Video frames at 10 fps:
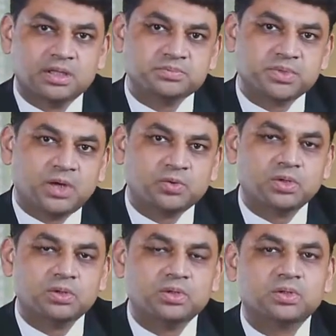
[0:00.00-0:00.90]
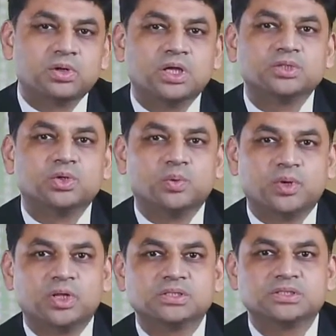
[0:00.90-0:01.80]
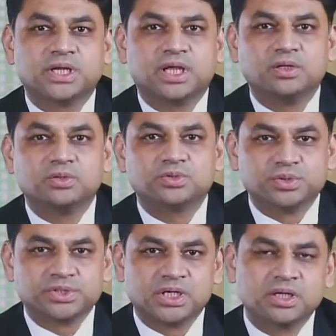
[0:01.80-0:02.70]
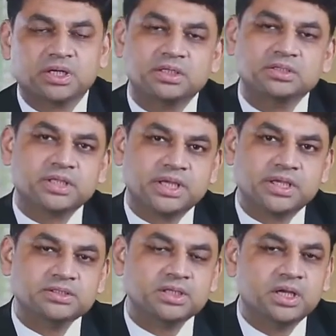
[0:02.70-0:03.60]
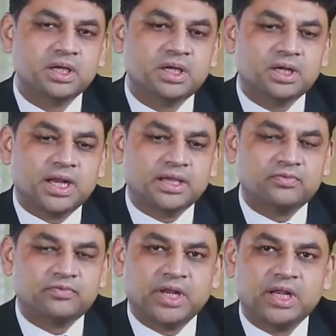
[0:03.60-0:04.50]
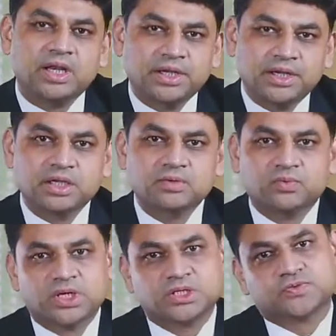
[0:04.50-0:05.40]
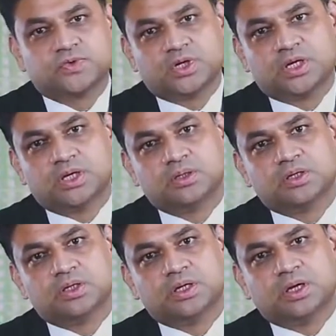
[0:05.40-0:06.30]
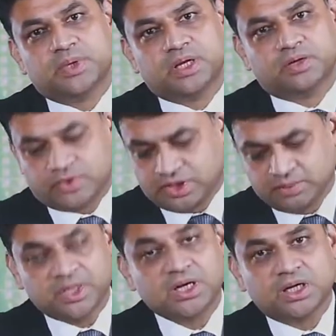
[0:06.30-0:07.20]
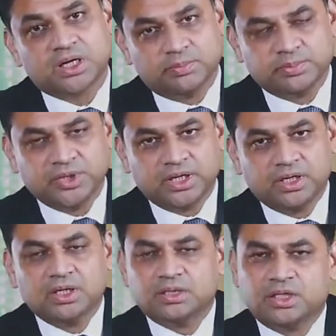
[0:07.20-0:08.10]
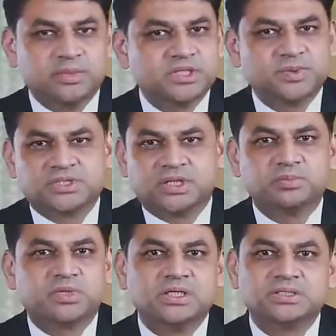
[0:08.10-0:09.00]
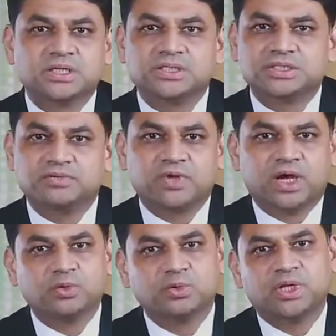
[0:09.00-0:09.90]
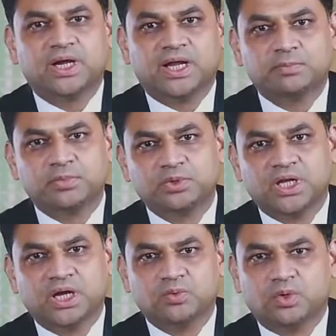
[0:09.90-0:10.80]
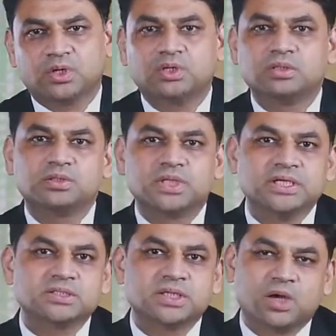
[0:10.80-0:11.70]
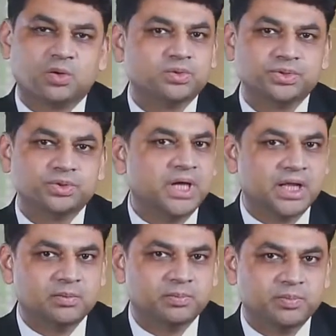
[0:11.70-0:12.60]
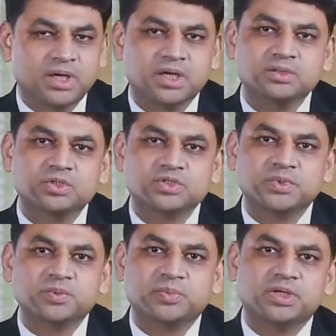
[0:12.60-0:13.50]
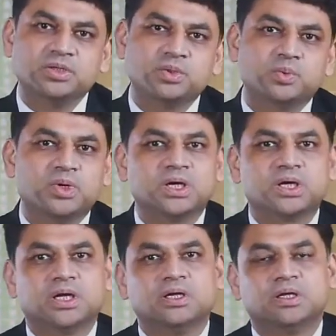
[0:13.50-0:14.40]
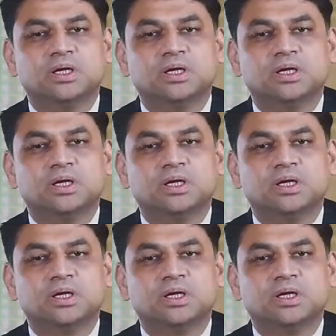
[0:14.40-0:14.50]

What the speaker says: outlook or the overall scenario, social thing. Like when an Indian works for for an American company, there must be some cultural shift. How do they adapt to that? What all things? How you help those people to work and